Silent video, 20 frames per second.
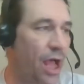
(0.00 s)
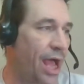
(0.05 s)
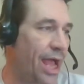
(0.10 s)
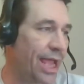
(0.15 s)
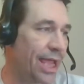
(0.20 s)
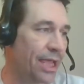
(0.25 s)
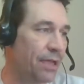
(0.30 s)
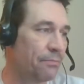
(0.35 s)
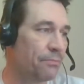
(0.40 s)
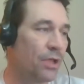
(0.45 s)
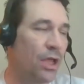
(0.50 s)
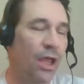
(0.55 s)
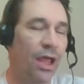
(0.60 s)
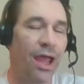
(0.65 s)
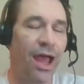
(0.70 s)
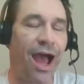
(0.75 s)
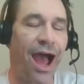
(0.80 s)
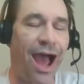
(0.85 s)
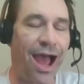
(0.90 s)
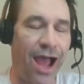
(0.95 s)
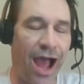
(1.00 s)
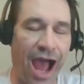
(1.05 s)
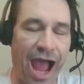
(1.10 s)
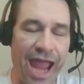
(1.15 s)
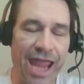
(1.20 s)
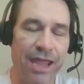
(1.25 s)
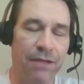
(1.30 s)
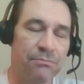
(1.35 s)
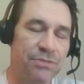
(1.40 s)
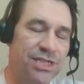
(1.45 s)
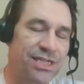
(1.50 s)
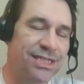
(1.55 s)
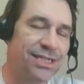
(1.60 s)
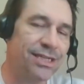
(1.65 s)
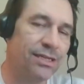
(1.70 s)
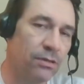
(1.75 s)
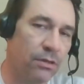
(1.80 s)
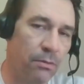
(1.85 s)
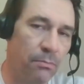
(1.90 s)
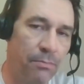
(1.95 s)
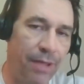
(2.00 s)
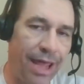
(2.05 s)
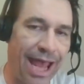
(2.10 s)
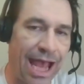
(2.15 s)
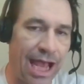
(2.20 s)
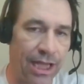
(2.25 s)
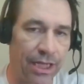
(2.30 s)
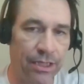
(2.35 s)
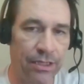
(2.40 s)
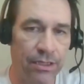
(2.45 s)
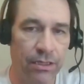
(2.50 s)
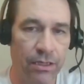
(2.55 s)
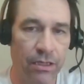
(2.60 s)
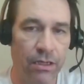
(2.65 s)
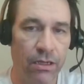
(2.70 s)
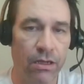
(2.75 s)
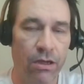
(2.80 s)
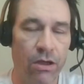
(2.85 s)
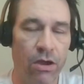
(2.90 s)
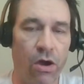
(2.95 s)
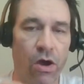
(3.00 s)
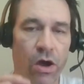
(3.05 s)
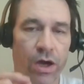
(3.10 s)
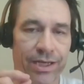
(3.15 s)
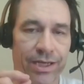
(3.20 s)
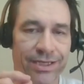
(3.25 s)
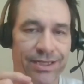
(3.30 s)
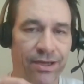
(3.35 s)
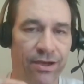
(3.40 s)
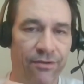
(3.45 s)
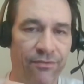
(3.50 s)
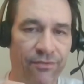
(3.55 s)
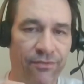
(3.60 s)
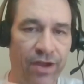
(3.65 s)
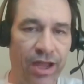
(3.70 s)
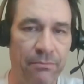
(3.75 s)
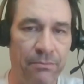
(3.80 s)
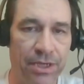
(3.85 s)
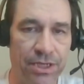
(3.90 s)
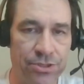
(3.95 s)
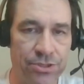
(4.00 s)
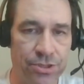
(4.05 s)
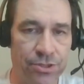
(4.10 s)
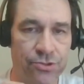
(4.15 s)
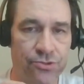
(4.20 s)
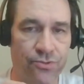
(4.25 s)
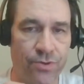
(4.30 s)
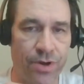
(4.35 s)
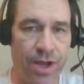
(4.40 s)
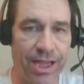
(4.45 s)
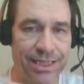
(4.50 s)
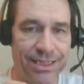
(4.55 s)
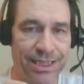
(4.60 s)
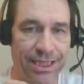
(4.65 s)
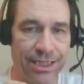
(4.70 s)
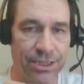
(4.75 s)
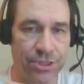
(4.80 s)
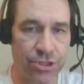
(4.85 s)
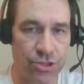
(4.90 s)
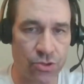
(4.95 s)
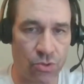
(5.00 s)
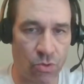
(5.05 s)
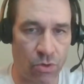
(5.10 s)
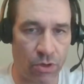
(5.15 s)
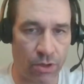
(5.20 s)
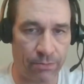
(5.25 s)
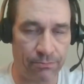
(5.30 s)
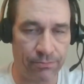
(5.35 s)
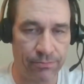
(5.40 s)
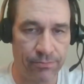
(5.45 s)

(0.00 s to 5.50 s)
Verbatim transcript: I am I am still back on Delphi Missions Rising Storm.